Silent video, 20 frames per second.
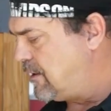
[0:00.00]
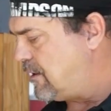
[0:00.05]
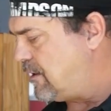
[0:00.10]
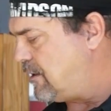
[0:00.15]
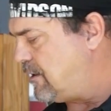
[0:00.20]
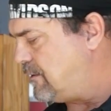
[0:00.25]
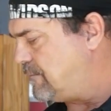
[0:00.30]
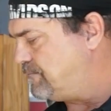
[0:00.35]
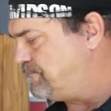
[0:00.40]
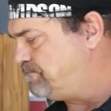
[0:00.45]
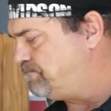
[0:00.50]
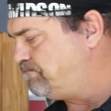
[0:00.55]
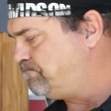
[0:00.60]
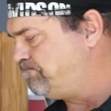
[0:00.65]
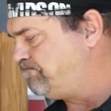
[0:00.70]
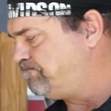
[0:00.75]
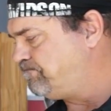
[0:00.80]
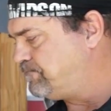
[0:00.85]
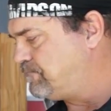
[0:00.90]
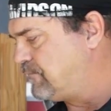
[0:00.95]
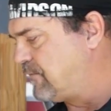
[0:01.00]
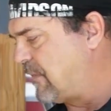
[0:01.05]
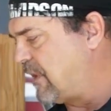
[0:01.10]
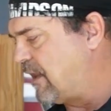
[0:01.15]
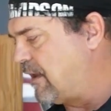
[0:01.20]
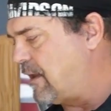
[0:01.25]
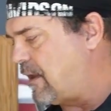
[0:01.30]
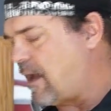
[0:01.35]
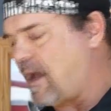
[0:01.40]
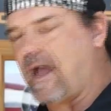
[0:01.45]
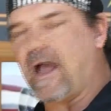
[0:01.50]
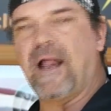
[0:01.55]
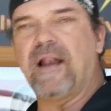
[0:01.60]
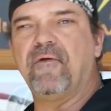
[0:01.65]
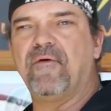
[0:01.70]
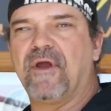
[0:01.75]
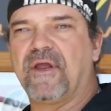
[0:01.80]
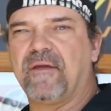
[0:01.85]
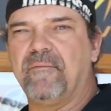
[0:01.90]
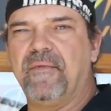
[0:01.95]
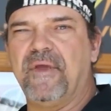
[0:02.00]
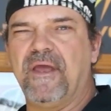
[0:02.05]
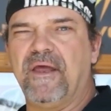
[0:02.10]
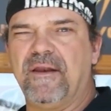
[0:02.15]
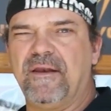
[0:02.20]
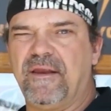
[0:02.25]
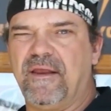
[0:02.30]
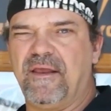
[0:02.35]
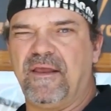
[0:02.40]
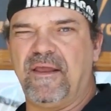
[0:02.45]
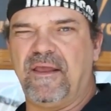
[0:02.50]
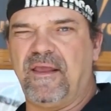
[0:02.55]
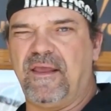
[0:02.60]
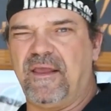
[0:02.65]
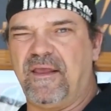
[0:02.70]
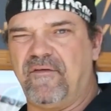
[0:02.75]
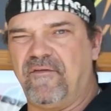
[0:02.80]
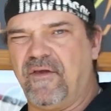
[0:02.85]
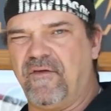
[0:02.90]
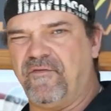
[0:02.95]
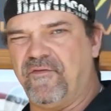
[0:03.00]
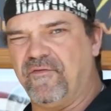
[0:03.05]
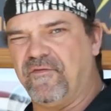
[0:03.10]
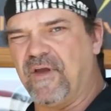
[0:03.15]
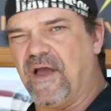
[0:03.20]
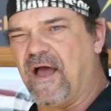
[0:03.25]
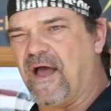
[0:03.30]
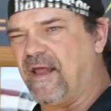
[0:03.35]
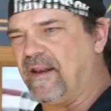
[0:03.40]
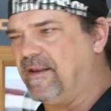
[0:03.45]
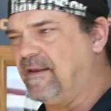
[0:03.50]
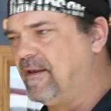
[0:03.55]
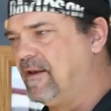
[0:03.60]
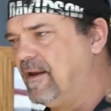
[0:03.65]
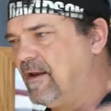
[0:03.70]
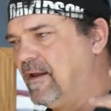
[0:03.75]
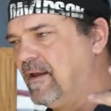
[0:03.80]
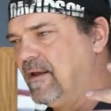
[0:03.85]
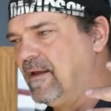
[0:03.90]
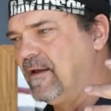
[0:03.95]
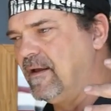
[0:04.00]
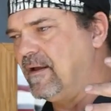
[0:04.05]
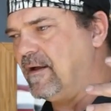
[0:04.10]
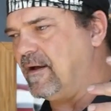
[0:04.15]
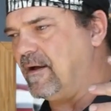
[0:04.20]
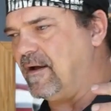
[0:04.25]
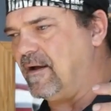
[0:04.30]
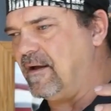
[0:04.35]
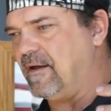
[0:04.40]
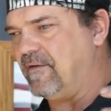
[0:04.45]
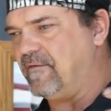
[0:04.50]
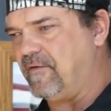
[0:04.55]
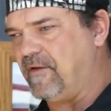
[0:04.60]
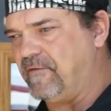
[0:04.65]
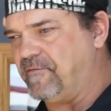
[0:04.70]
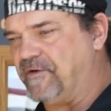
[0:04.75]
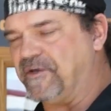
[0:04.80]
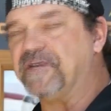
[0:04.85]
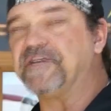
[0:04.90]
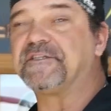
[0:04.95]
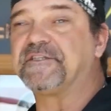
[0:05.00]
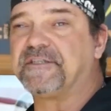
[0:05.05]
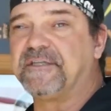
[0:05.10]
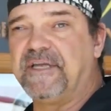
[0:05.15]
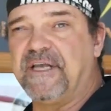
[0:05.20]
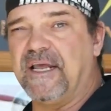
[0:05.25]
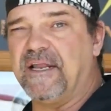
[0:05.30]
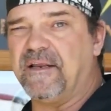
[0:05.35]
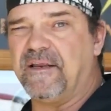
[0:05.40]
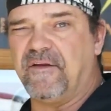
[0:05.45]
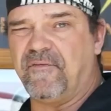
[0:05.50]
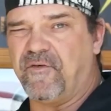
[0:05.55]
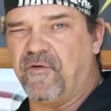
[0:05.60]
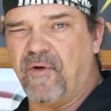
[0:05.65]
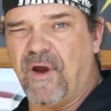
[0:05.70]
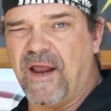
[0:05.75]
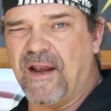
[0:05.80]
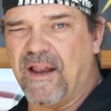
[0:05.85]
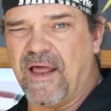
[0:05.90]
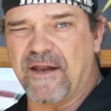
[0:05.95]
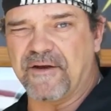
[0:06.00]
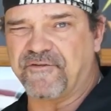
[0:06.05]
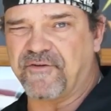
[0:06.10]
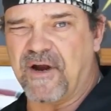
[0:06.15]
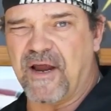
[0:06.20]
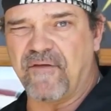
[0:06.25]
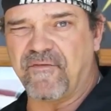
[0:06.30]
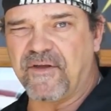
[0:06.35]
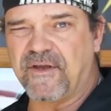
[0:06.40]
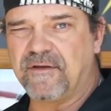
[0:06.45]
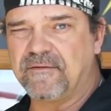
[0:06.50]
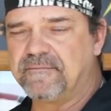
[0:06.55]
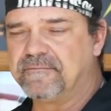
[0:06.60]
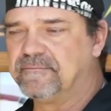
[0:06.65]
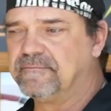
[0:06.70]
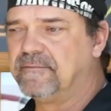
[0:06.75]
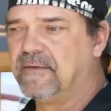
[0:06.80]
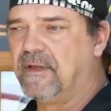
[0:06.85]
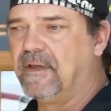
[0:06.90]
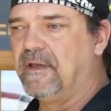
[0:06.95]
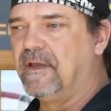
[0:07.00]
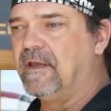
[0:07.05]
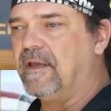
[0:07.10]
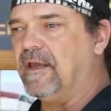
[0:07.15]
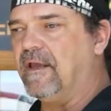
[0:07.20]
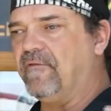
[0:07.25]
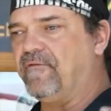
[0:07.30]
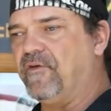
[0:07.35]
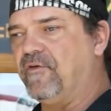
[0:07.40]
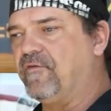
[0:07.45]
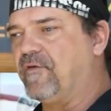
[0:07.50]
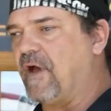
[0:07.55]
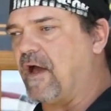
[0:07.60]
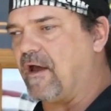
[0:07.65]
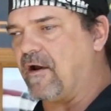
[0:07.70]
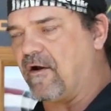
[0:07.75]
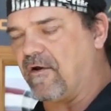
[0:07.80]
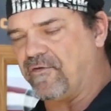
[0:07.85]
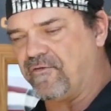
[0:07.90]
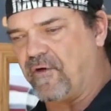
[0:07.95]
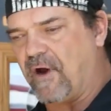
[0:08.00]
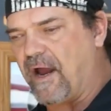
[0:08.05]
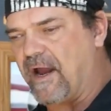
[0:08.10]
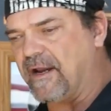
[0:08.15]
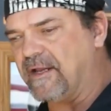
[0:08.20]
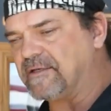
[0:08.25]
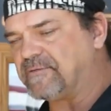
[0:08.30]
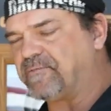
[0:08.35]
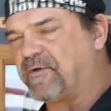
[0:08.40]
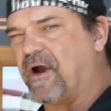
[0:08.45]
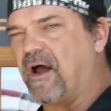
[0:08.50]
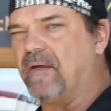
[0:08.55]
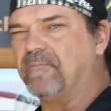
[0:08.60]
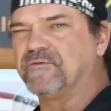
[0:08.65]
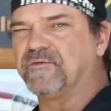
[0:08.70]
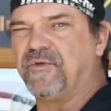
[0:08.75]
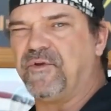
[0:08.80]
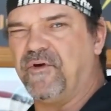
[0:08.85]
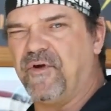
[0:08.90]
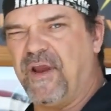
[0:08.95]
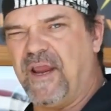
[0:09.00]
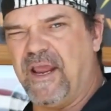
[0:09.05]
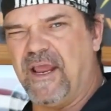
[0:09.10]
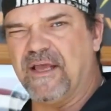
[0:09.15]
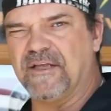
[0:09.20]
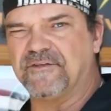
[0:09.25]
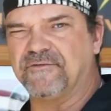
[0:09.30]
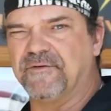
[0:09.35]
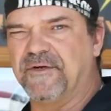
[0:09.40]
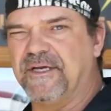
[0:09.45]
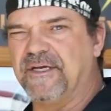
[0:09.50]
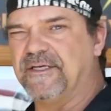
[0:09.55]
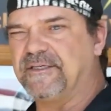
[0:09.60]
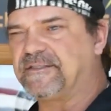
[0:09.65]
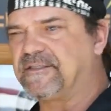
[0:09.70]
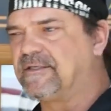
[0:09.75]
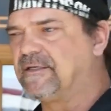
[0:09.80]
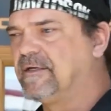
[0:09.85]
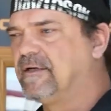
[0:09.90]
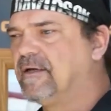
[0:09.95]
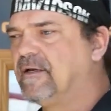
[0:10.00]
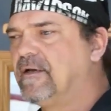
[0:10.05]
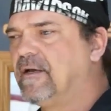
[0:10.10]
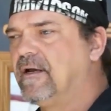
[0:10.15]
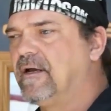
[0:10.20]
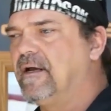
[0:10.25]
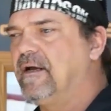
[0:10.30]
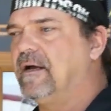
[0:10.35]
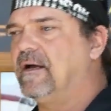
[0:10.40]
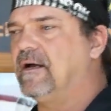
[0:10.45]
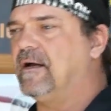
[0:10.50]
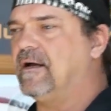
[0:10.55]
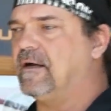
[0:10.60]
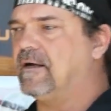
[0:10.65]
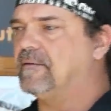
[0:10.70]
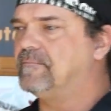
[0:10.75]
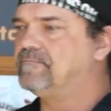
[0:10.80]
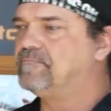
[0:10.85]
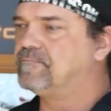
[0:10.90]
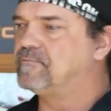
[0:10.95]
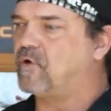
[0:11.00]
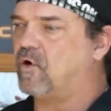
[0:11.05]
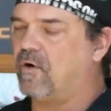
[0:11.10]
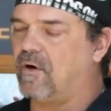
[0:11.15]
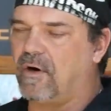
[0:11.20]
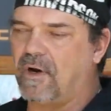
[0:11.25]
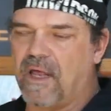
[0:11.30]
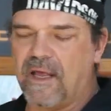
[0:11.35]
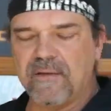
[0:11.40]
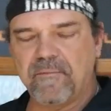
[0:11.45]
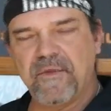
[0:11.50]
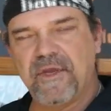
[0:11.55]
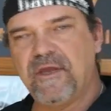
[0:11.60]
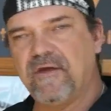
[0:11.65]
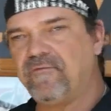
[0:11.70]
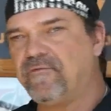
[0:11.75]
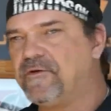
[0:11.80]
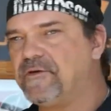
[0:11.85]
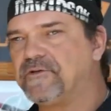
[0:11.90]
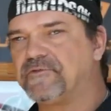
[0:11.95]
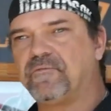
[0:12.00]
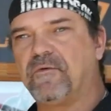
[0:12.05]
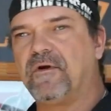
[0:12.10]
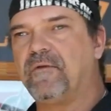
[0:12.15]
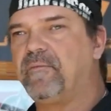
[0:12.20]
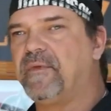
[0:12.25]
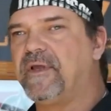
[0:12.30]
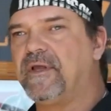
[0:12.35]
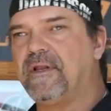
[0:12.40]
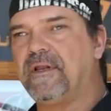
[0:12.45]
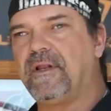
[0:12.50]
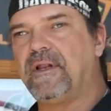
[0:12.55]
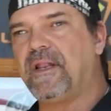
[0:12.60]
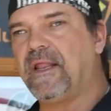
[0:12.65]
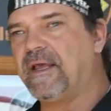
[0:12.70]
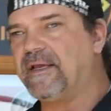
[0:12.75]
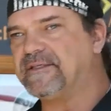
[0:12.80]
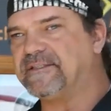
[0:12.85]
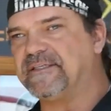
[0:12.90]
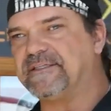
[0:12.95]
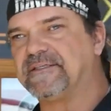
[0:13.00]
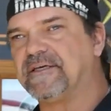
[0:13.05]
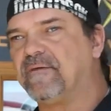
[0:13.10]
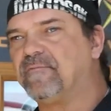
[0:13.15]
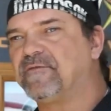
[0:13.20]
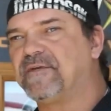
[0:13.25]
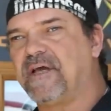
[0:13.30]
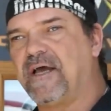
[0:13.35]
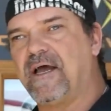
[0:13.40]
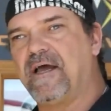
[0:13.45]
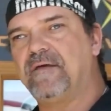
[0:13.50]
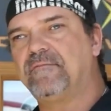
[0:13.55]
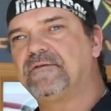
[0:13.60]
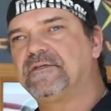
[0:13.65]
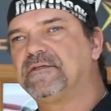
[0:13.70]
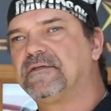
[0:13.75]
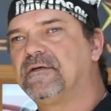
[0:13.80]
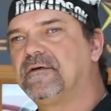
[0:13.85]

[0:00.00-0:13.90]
I highly recommend if you've got, if you're riding a lot of traffic, if you've got arthritis, problems with your hands, wrist, or like me, if you just want to be a little lazy sometimes,